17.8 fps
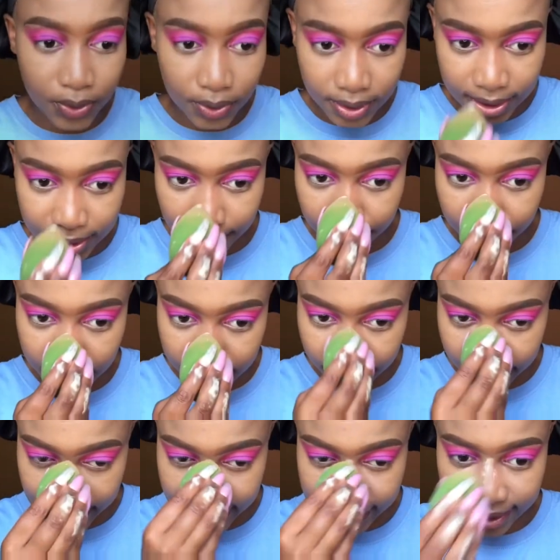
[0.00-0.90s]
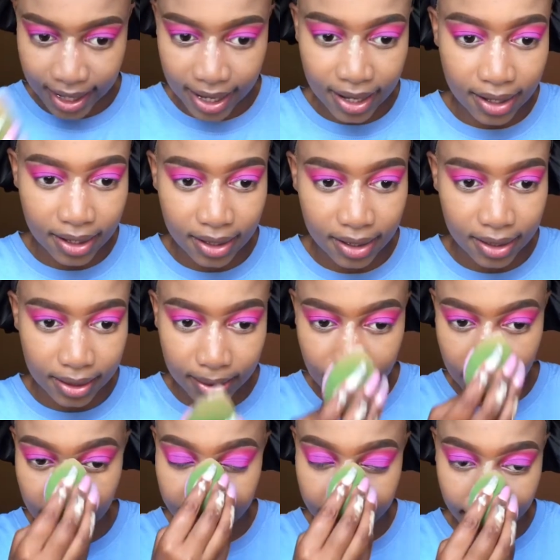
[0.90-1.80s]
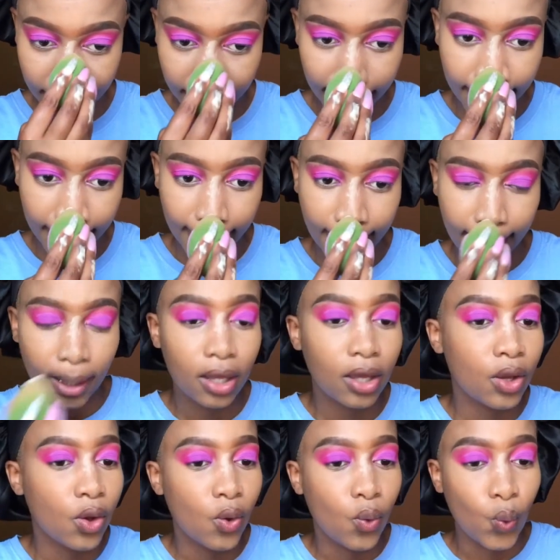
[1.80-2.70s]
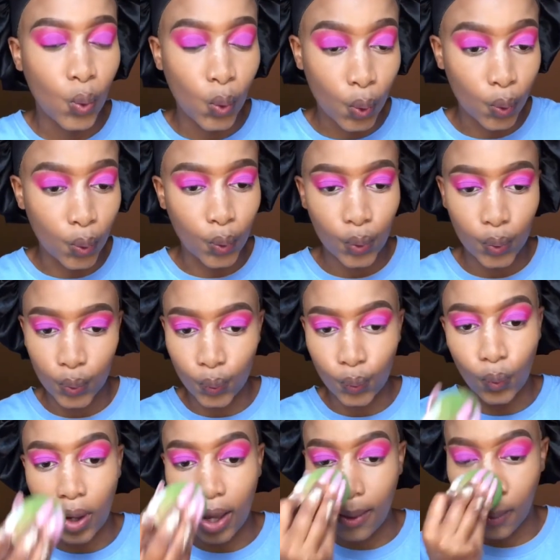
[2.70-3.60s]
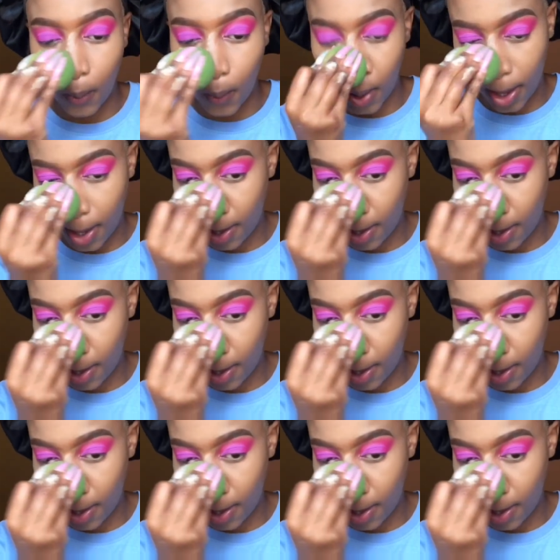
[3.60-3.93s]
you use a beauty blender, like, oh wow,